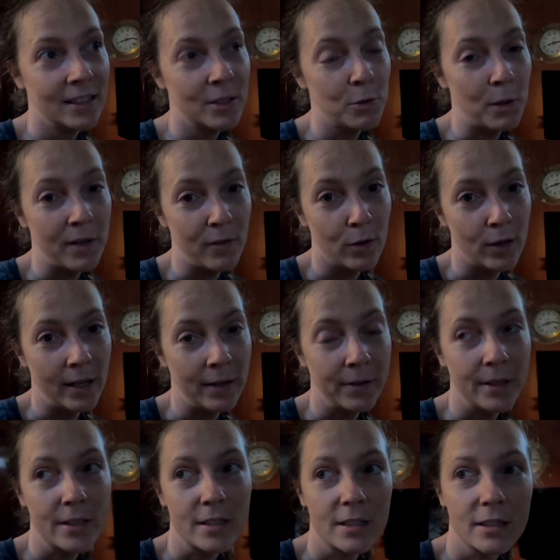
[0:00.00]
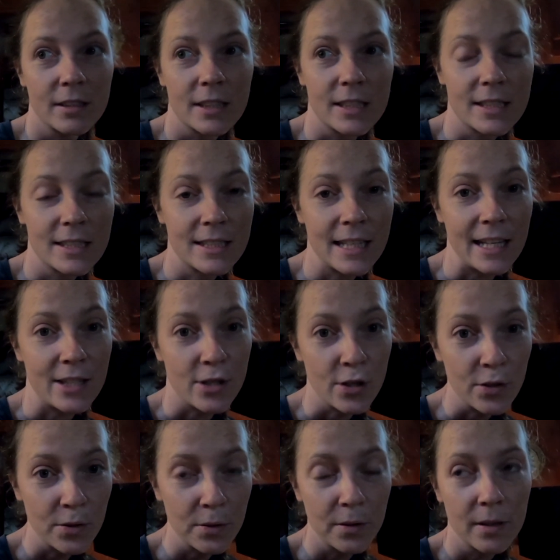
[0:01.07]
24 hours. This is day
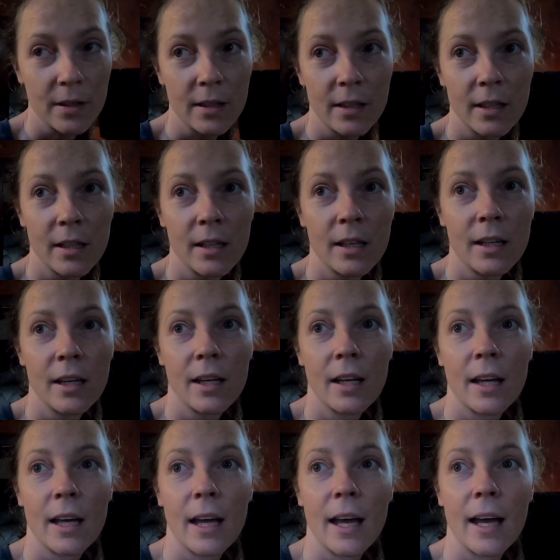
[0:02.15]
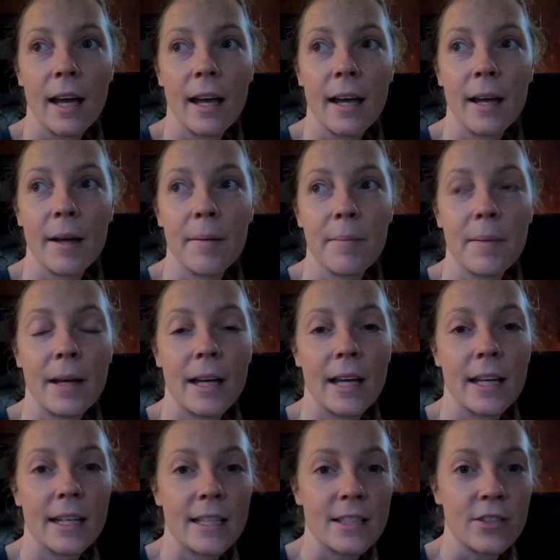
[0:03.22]
2.
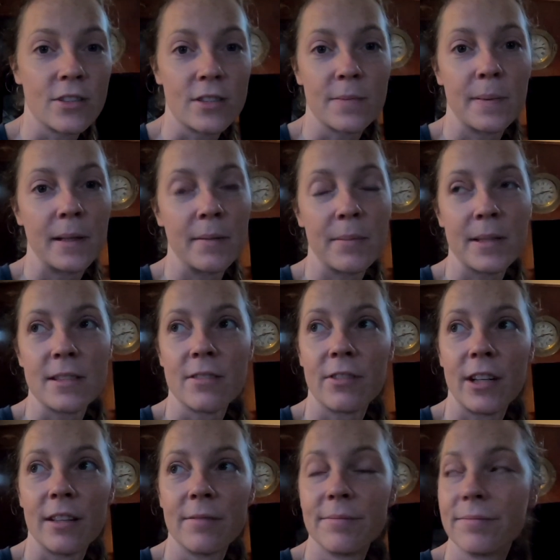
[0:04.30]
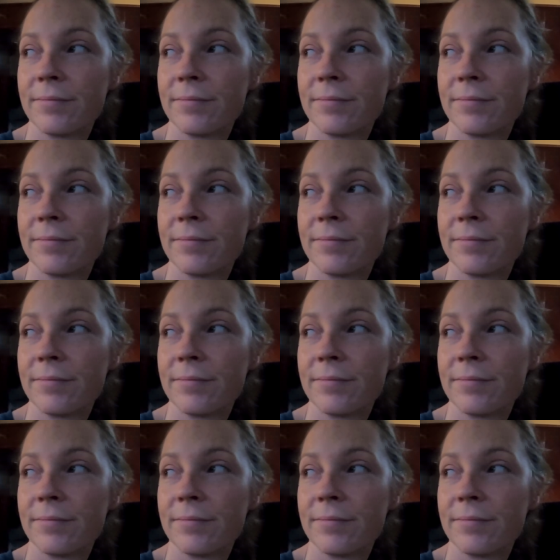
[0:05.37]
And it's just been pissing rain.